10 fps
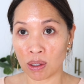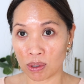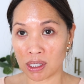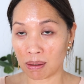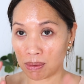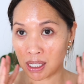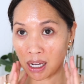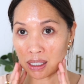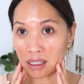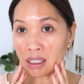once I'm
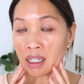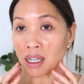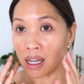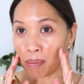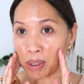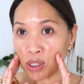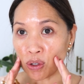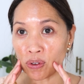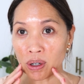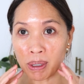done, um, but
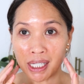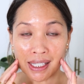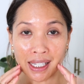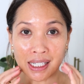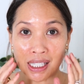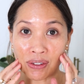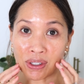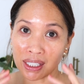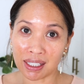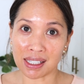so far my skin is
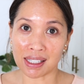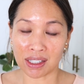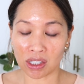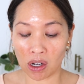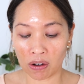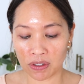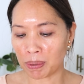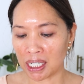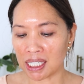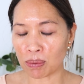feeling nice and soft.
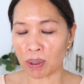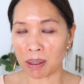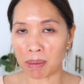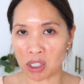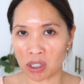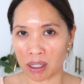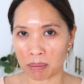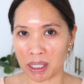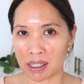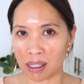But I did wanna mention that
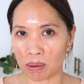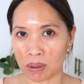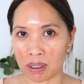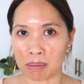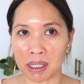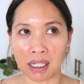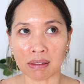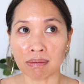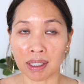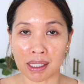because I will
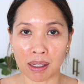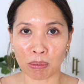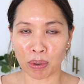update at some